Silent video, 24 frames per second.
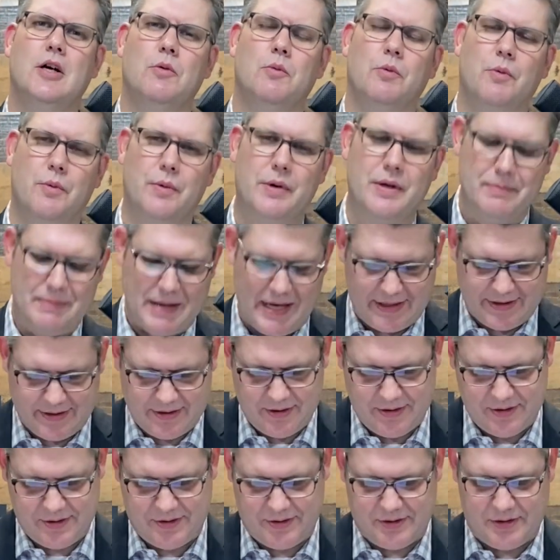when we make the
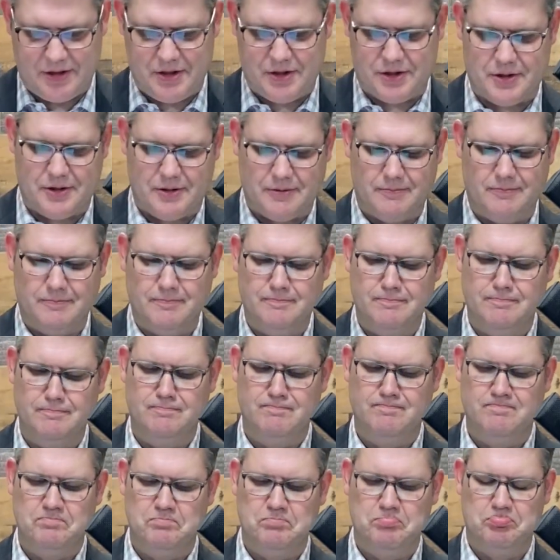decision
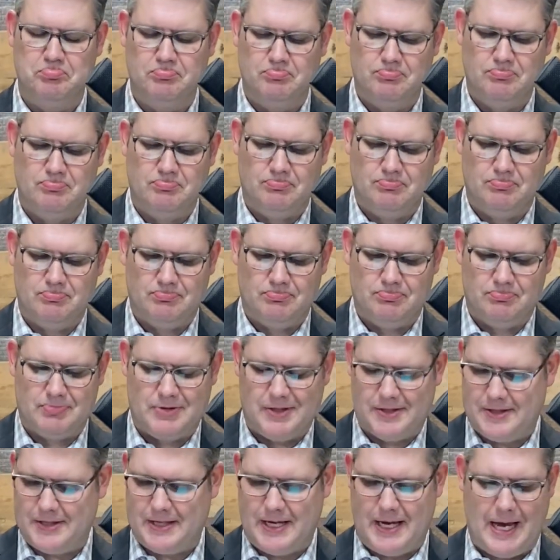
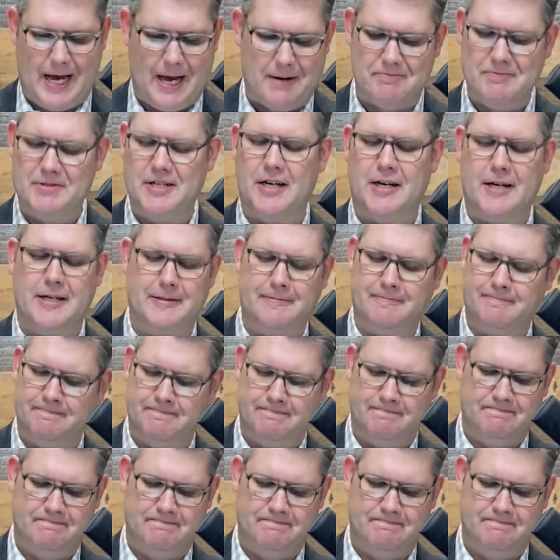to say, I'm done,